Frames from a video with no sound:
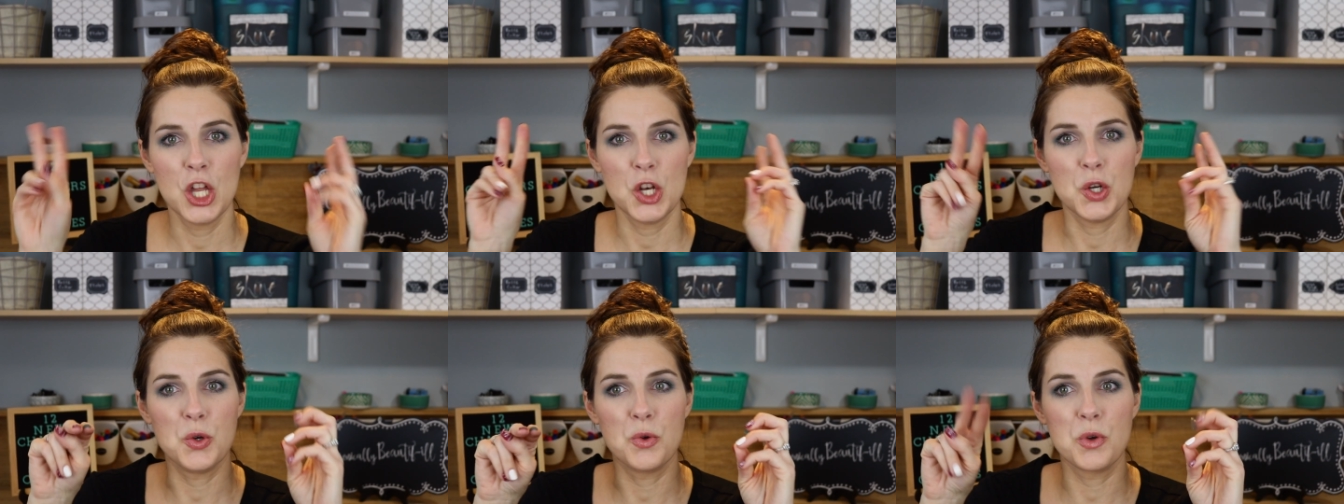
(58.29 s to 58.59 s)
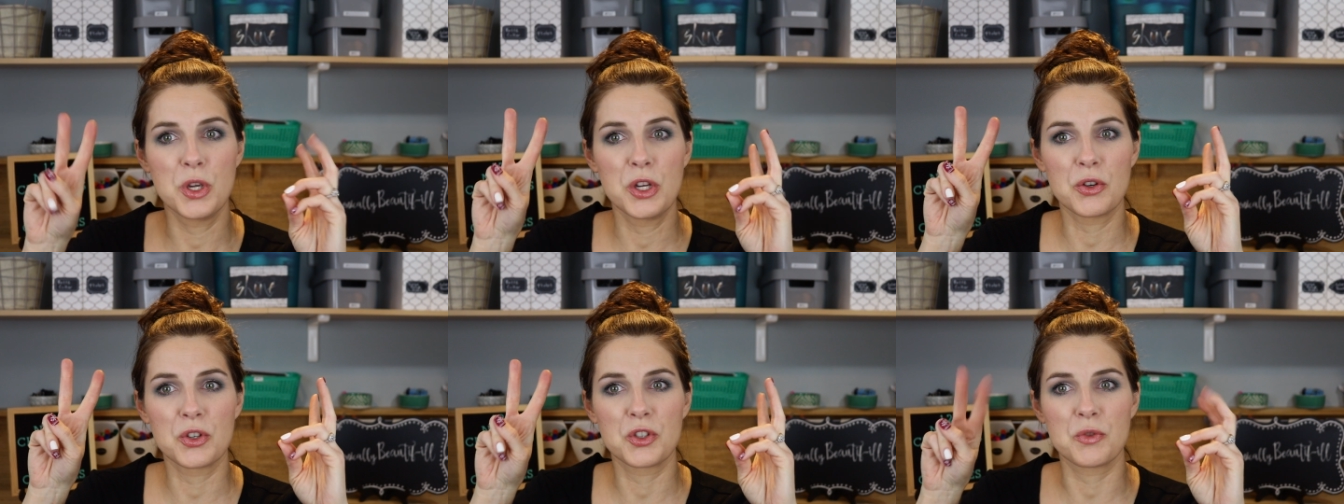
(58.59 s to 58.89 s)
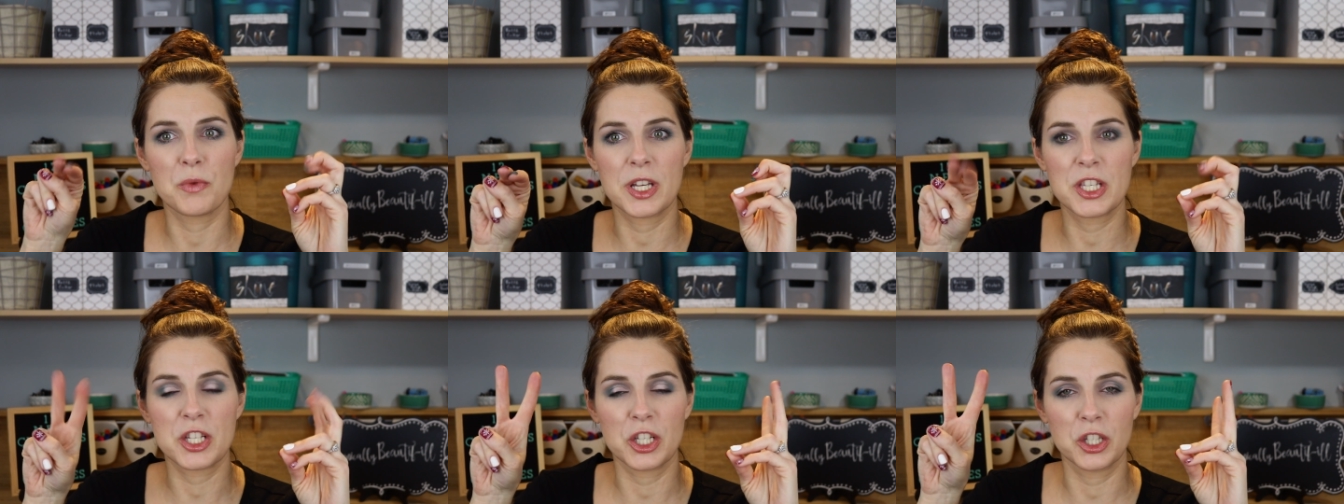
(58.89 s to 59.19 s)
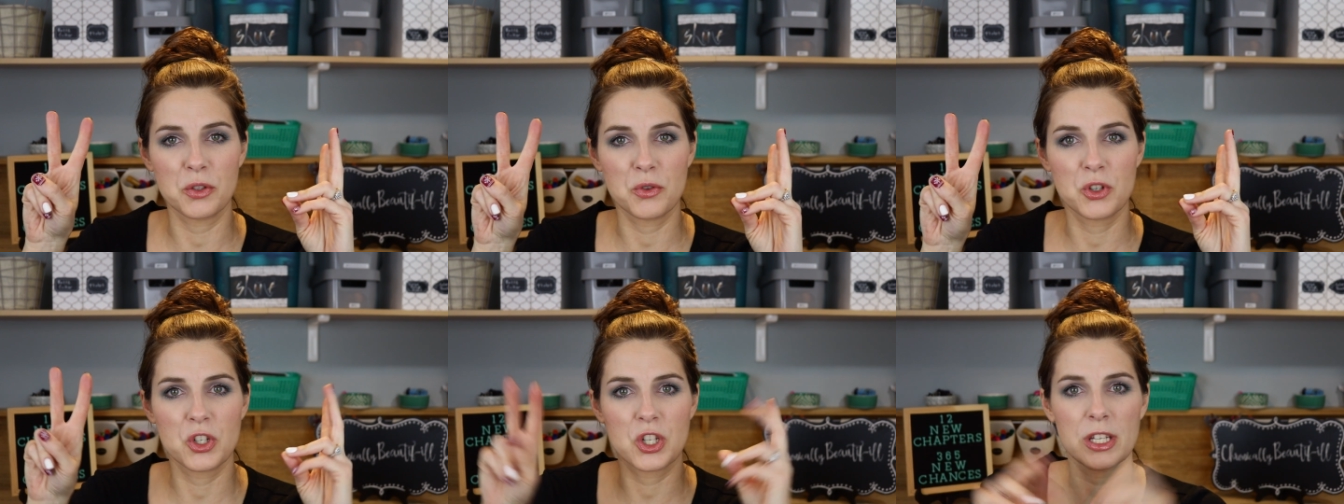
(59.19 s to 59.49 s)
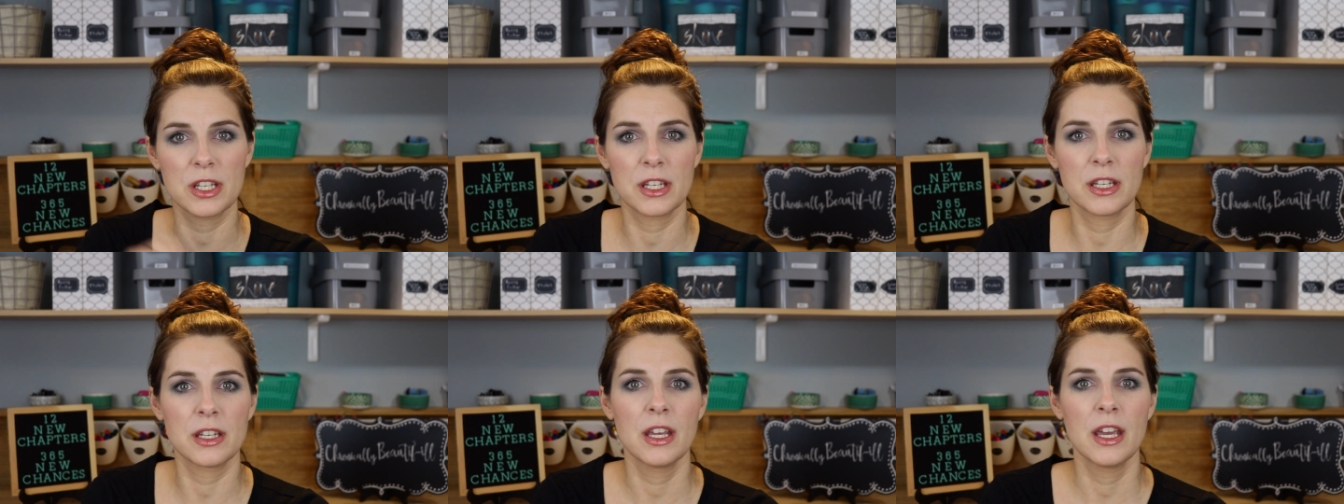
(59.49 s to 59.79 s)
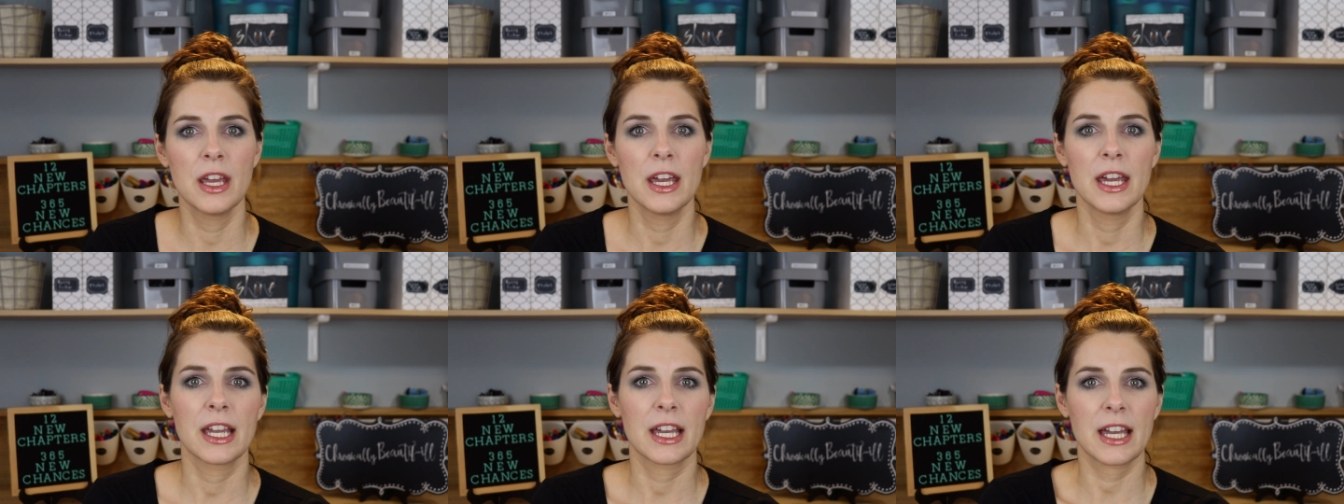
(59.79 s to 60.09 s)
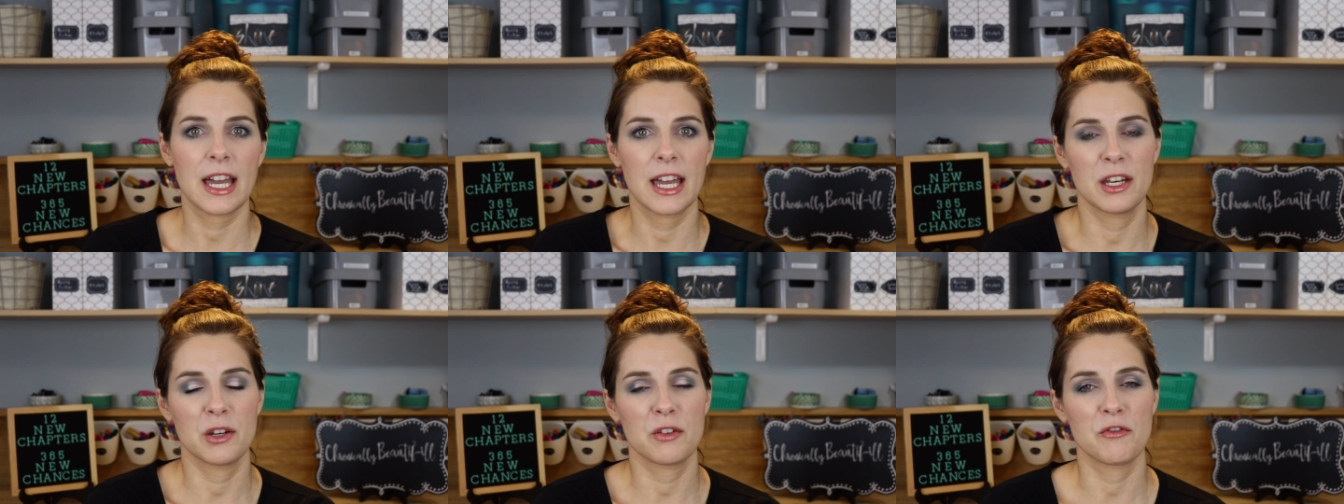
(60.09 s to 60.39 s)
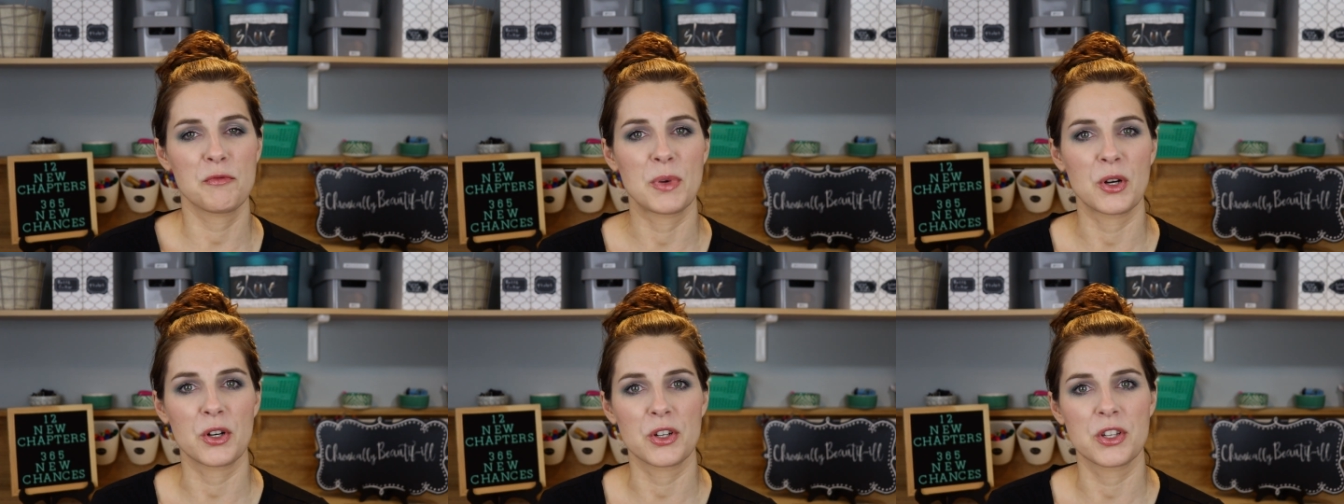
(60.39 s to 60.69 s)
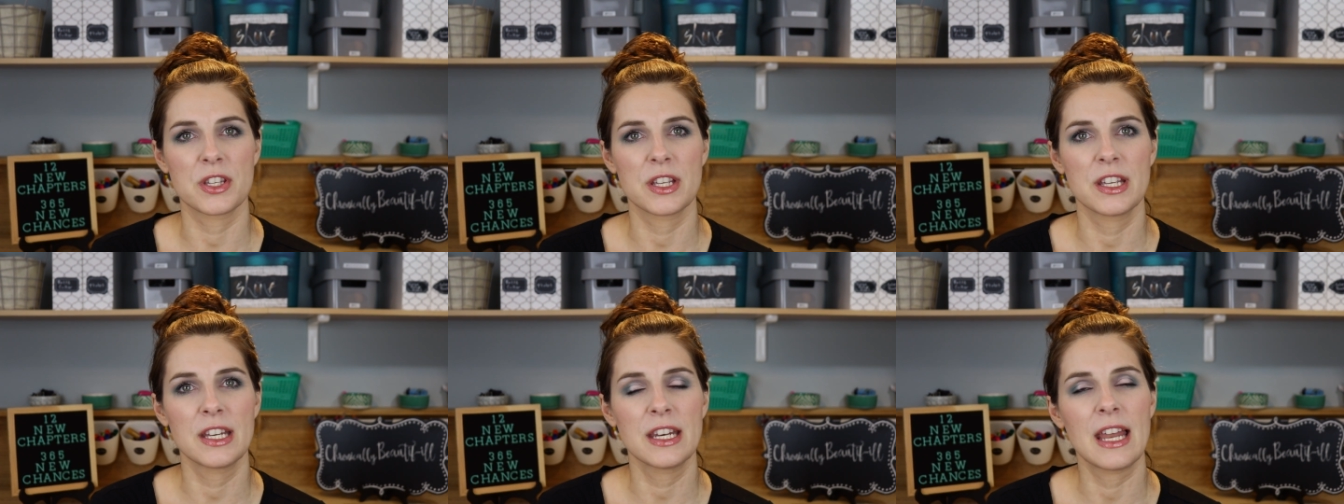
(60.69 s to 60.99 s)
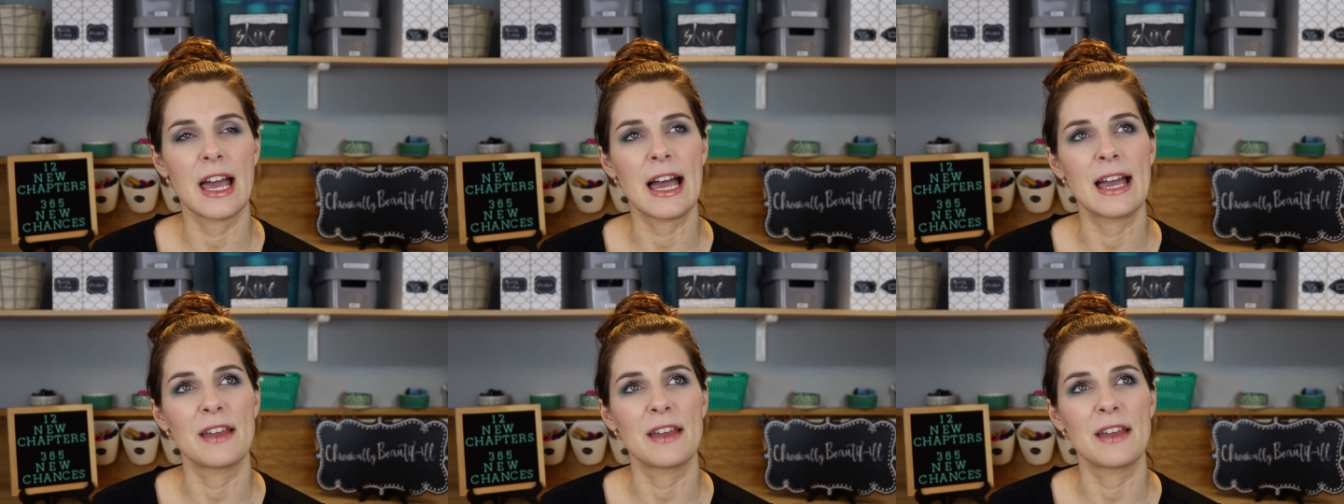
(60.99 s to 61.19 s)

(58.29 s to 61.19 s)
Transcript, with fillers: New Year's resolution kind of person.